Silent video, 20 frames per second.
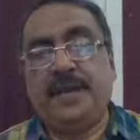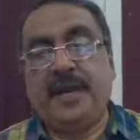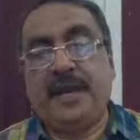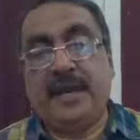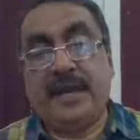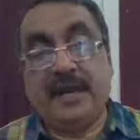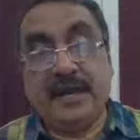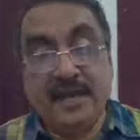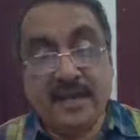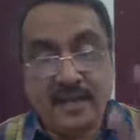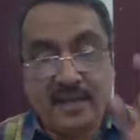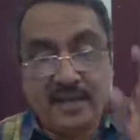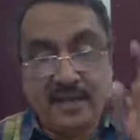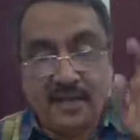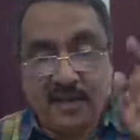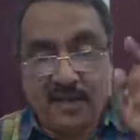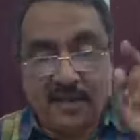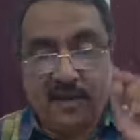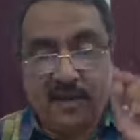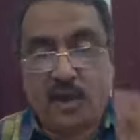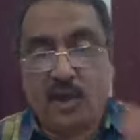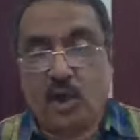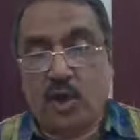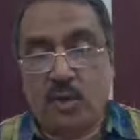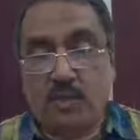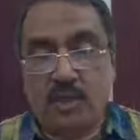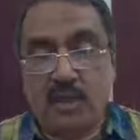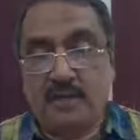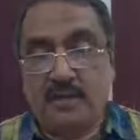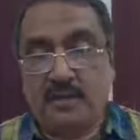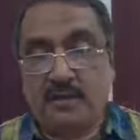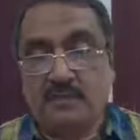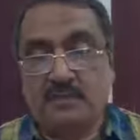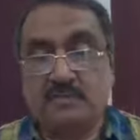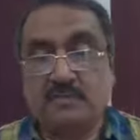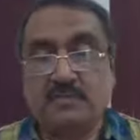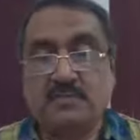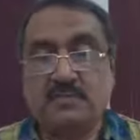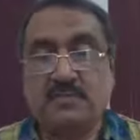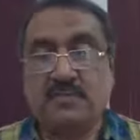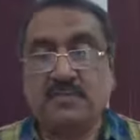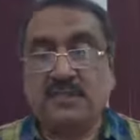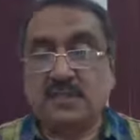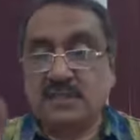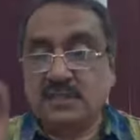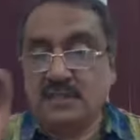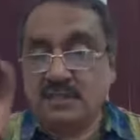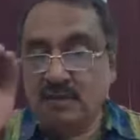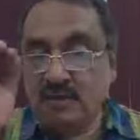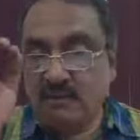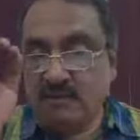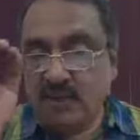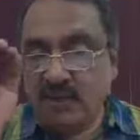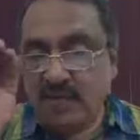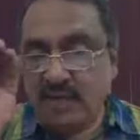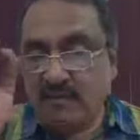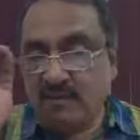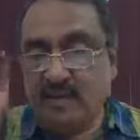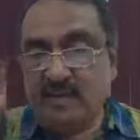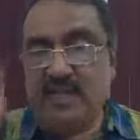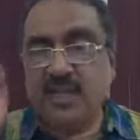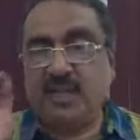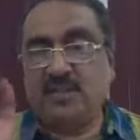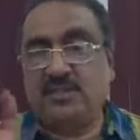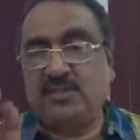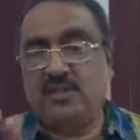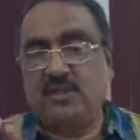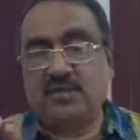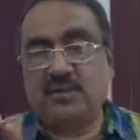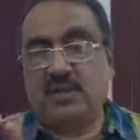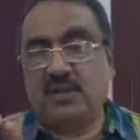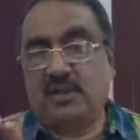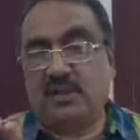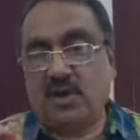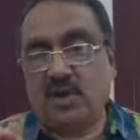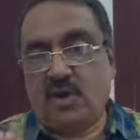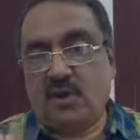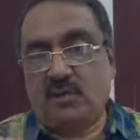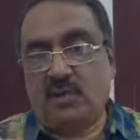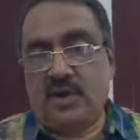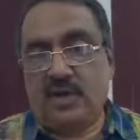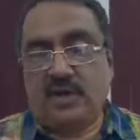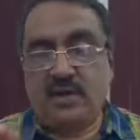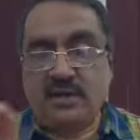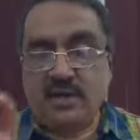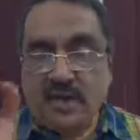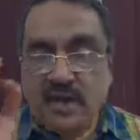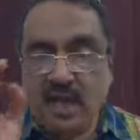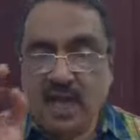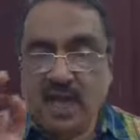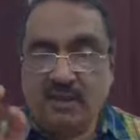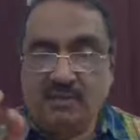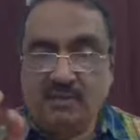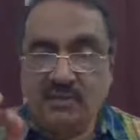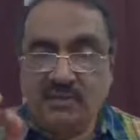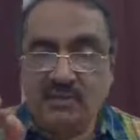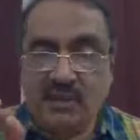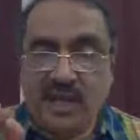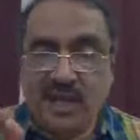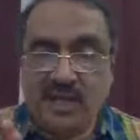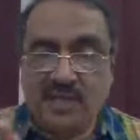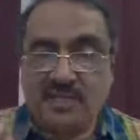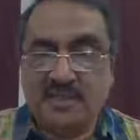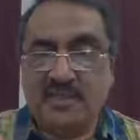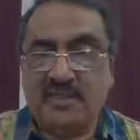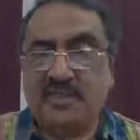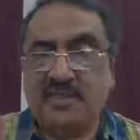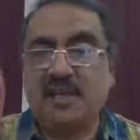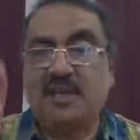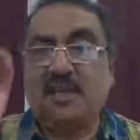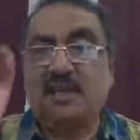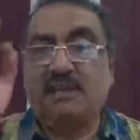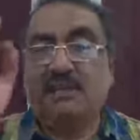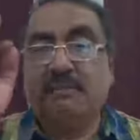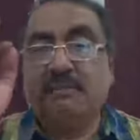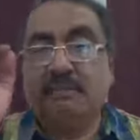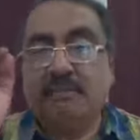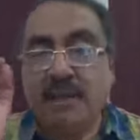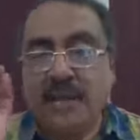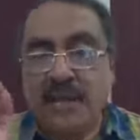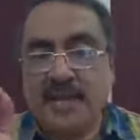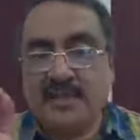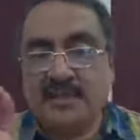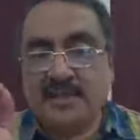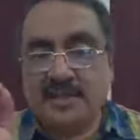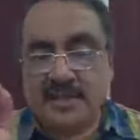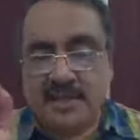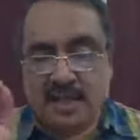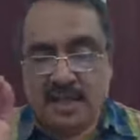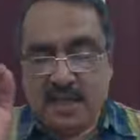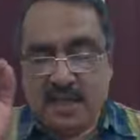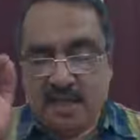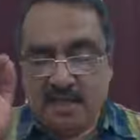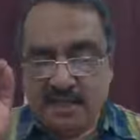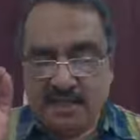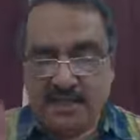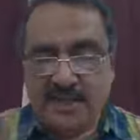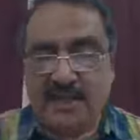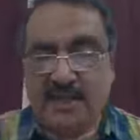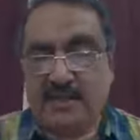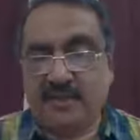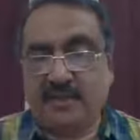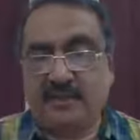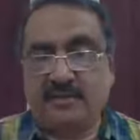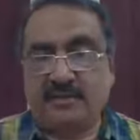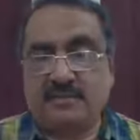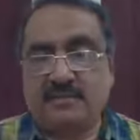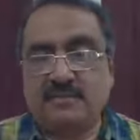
And in the document, whenever they execute the document, they have to write place and date.